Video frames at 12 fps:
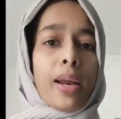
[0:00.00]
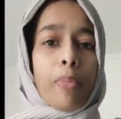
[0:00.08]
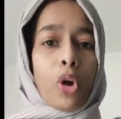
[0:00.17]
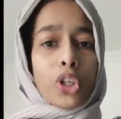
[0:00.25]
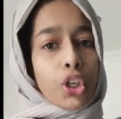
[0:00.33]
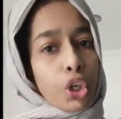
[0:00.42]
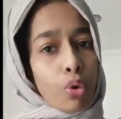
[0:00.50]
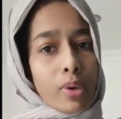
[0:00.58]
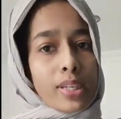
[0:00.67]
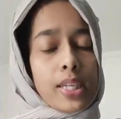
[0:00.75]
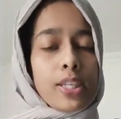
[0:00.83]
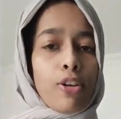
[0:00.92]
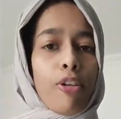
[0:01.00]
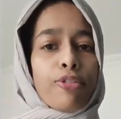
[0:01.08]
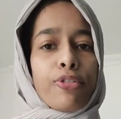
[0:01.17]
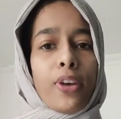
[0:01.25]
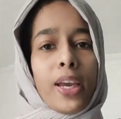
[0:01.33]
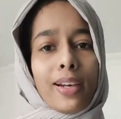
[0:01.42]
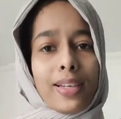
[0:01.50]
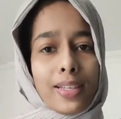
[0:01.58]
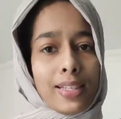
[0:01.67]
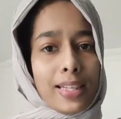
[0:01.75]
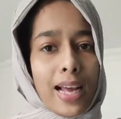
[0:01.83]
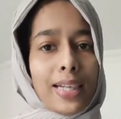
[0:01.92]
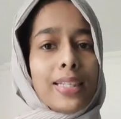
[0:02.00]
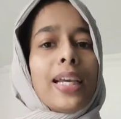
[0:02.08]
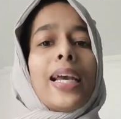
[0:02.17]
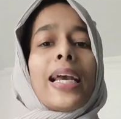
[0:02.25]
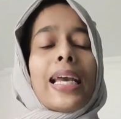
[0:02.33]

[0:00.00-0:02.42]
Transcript: about the Curacy software is that,